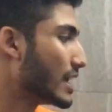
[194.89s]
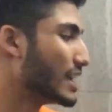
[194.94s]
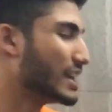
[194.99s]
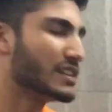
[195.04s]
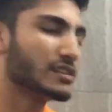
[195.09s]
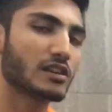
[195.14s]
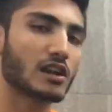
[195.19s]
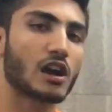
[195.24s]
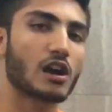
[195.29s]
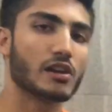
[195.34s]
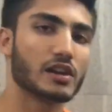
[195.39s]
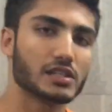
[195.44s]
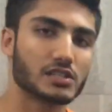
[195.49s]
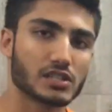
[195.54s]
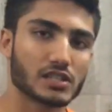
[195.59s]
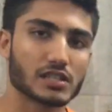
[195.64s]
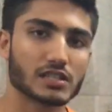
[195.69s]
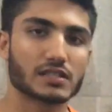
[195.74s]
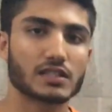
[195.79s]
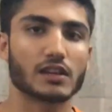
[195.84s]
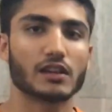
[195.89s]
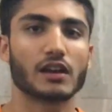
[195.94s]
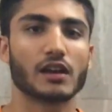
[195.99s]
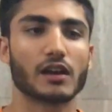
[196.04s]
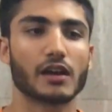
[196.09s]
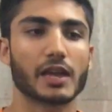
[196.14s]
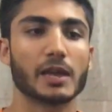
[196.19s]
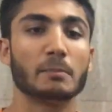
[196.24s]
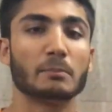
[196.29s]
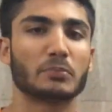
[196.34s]
encourages
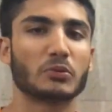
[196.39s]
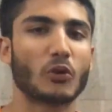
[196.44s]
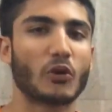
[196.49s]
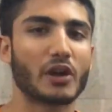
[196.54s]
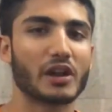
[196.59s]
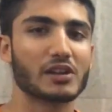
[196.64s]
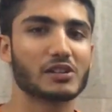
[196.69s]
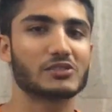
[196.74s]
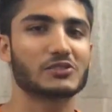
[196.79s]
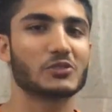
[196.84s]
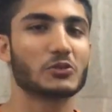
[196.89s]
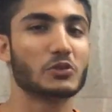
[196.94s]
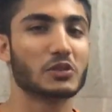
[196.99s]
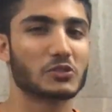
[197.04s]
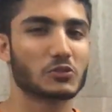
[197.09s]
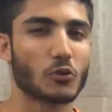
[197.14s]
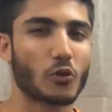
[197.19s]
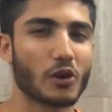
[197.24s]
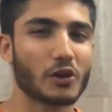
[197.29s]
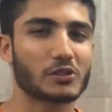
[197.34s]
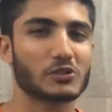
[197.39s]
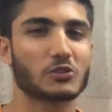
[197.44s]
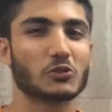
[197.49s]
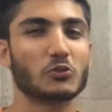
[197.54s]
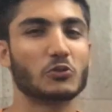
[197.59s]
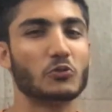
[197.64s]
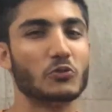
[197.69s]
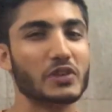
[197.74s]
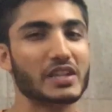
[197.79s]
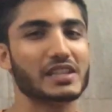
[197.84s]
employers to resort
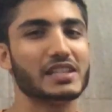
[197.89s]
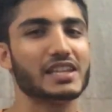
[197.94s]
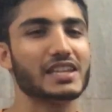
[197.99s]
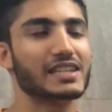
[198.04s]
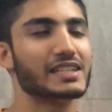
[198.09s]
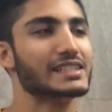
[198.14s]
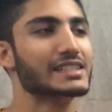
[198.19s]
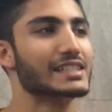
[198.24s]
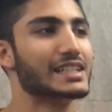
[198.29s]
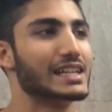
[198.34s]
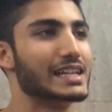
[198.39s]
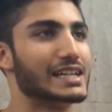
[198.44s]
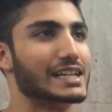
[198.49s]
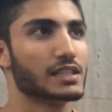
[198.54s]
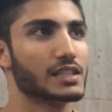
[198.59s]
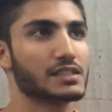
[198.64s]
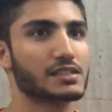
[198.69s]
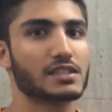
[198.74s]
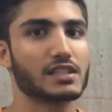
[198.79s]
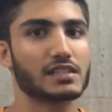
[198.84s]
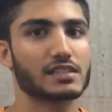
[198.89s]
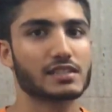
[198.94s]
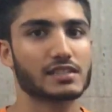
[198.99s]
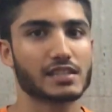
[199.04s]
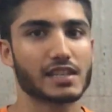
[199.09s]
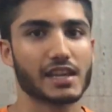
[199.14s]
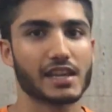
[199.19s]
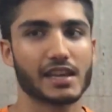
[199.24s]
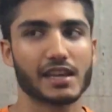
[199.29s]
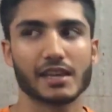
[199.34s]
to really, let's just
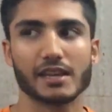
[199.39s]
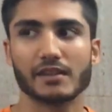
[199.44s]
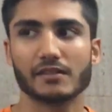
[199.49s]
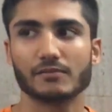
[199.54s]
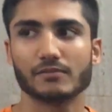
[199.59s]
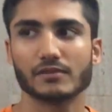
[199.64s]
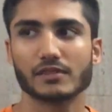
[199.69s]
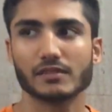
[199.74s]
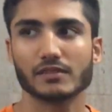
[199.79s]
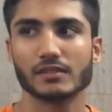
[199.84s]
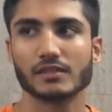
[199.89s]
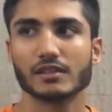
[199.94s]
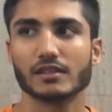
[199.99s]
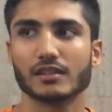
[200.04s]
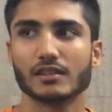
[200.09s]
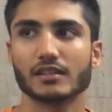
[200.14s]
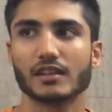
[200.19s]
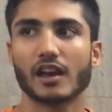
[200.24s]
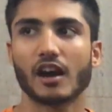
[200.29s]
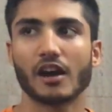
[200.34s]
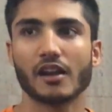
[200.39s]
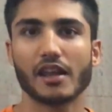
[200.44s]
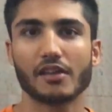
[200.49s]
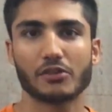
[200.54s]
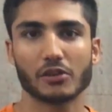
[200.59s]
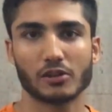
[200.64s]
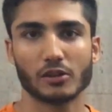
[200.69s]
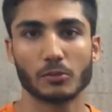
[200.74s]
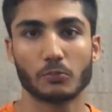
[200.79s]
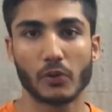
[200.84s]
say,
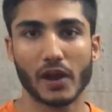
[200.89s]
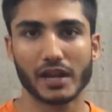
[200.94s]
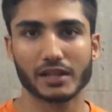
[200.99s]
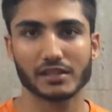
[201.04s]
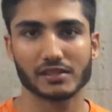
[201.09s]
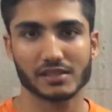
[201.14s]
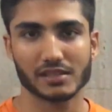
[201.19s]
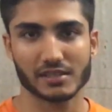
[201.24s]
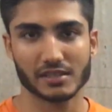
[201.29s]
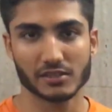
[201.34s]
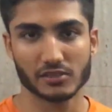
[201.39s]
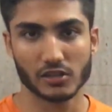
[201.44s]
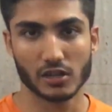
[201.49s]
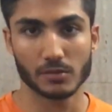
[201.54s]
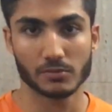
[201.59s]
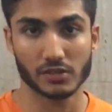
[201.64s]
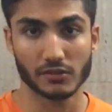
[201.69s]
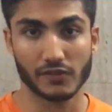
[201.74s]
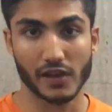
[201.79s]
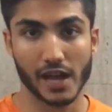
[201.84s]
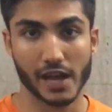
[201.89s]
unethical practices in terms of